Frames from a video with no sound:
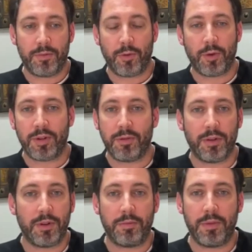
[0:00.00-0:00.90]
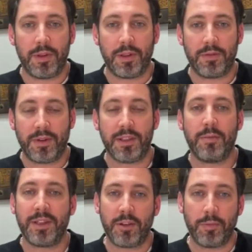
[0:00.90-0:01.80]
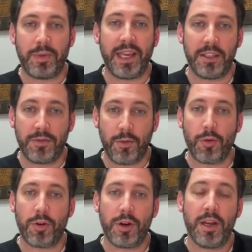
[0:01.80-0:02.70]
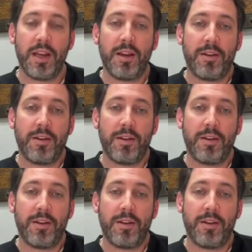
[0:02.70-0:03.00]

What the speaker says: for a fundamental piece for